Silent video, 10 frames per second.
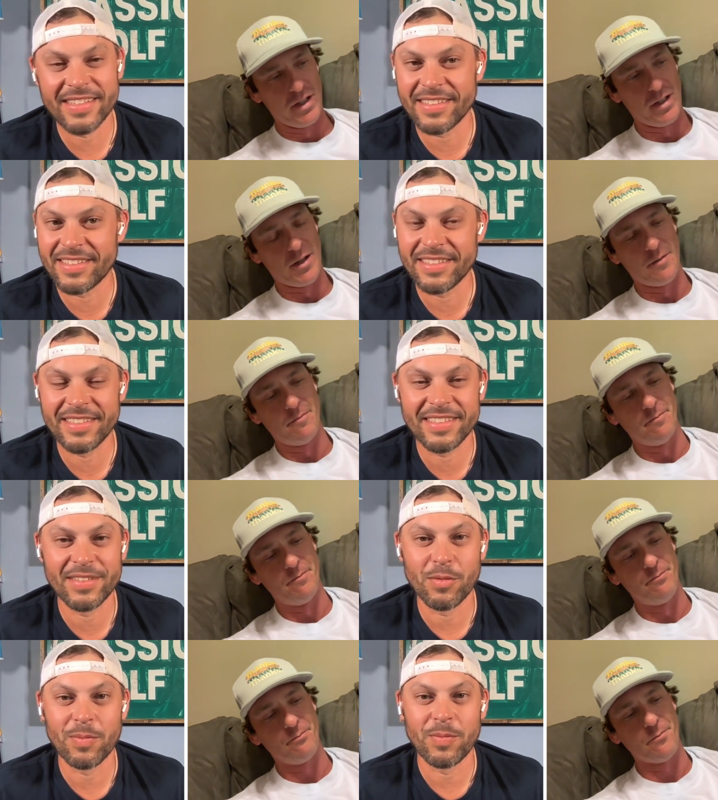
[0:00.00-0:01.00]

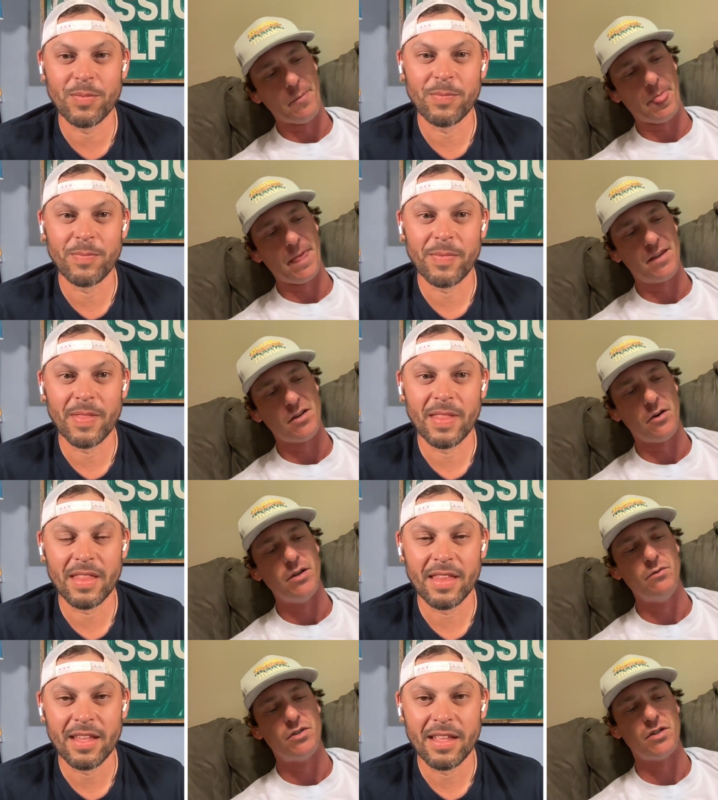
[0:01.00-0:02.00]
Speaker 1: Um, so
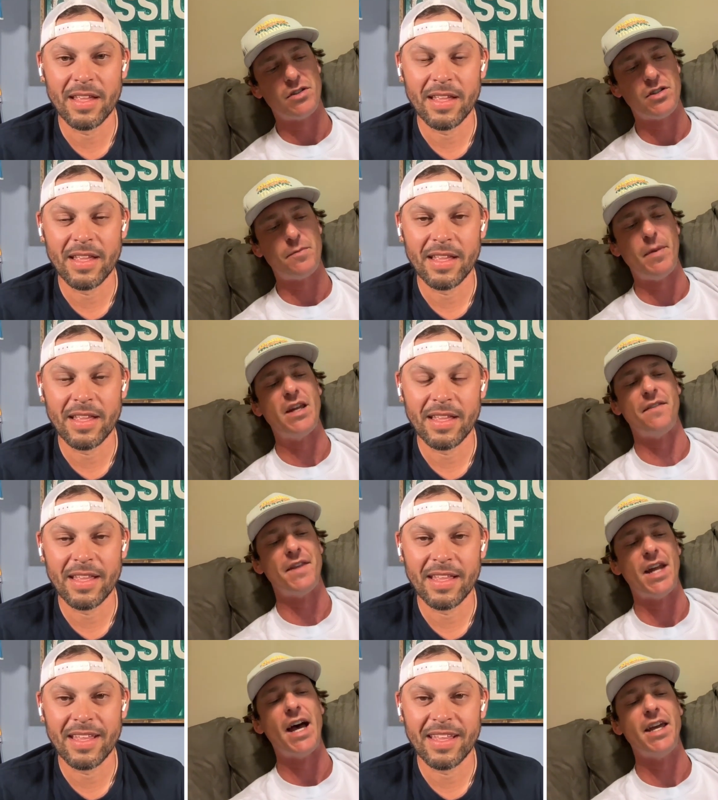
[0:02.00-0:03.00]
he was just spending
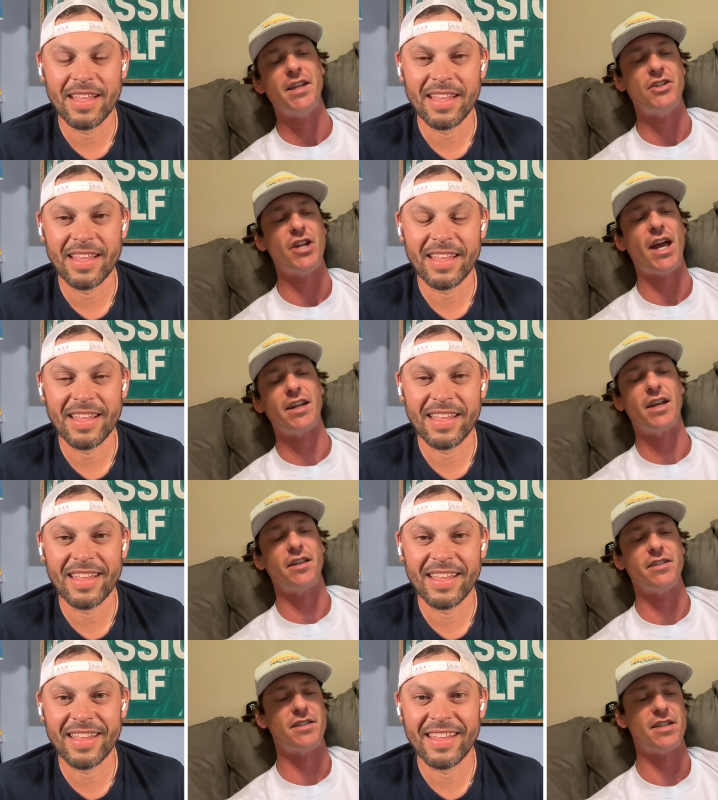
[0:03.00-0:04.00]
the night at Jack
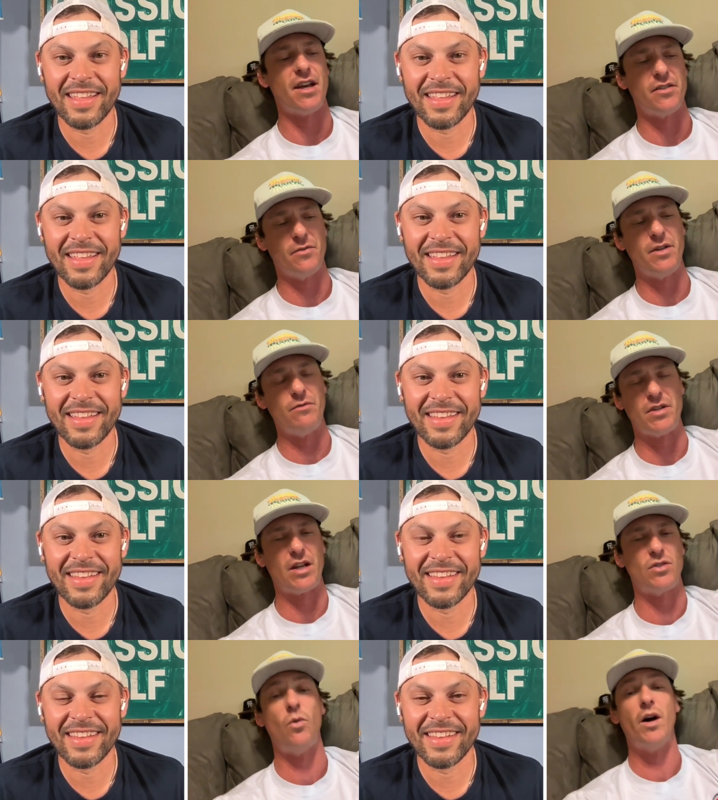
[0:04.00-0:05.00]
Nicklaus's house when he was
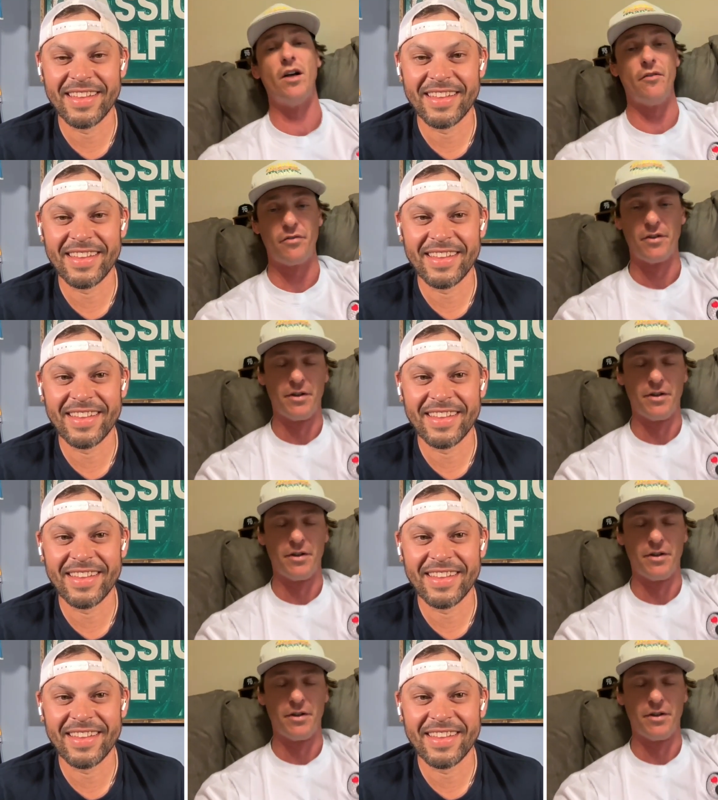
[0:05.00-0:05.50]
like 12.